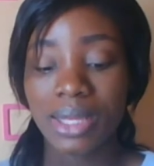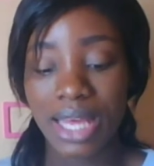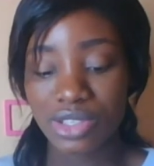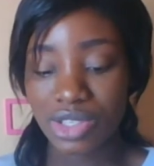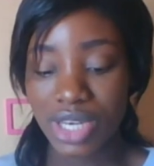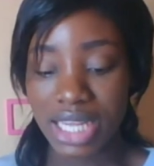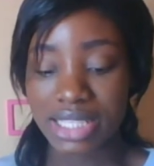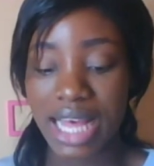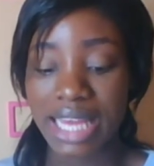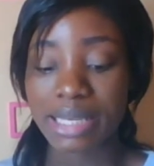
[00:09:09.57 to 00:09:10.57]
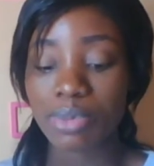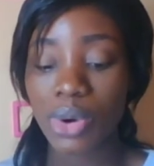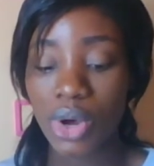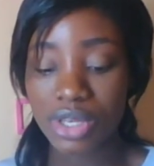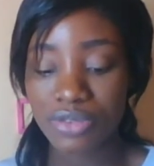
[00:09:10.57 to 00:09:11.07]
entrance and a
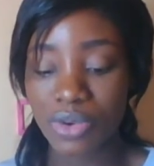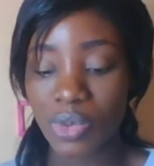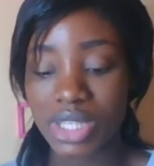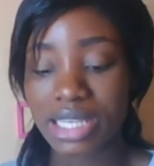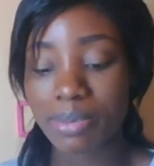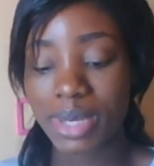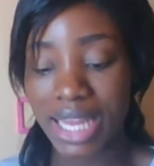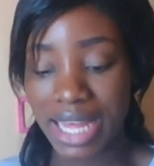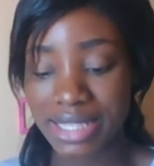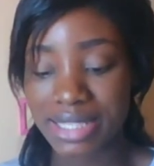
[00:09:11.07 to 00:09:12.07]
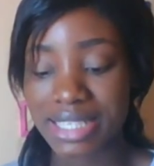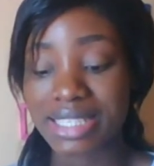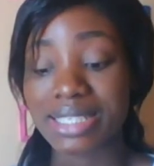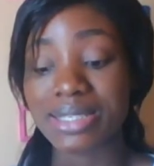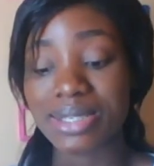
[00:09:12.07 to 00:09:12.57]
pond for water plants in
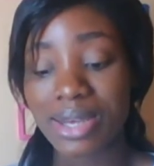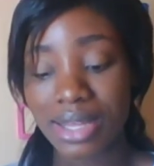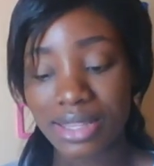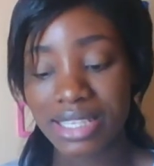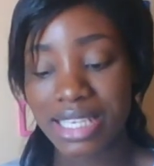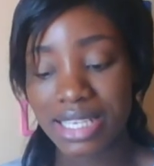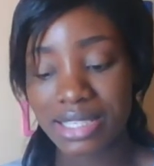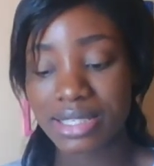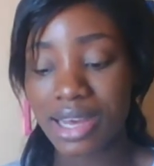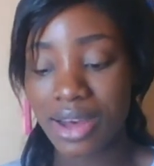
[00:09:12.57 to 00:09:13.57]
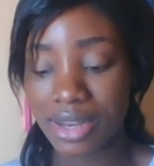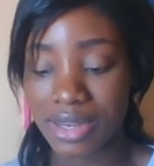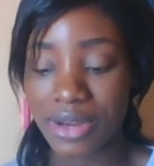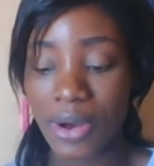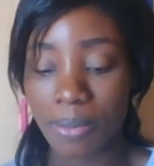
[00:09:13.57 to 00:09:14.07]
the northeast
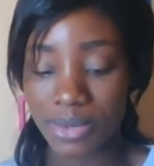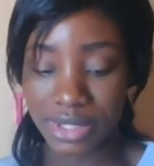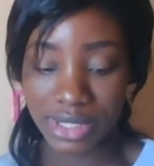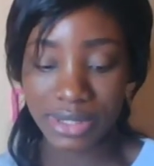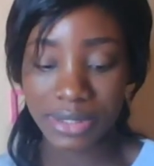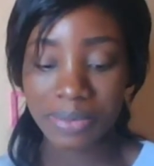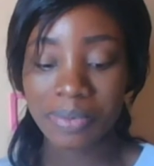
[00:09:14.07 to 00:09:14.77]
corner opposite.